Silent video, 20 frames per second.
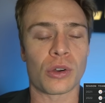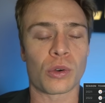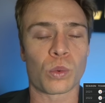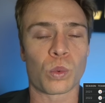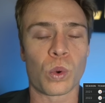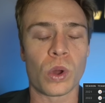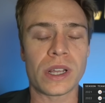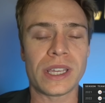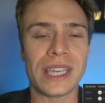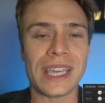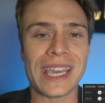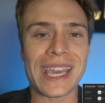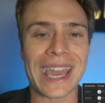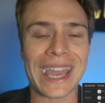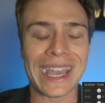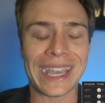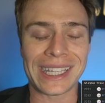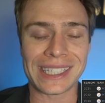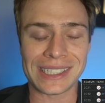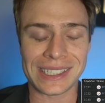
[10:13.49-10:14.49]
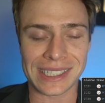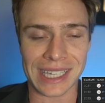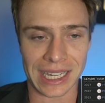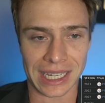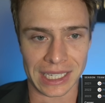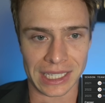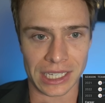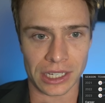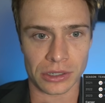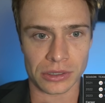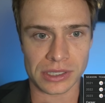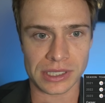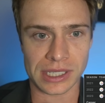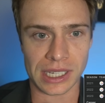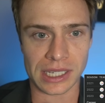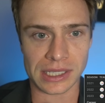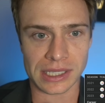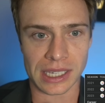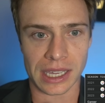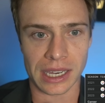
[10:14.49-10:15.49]
rookie and second year
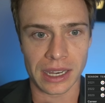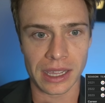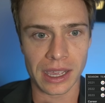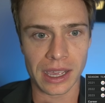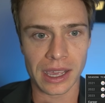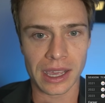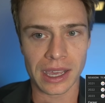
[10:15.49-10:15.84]
season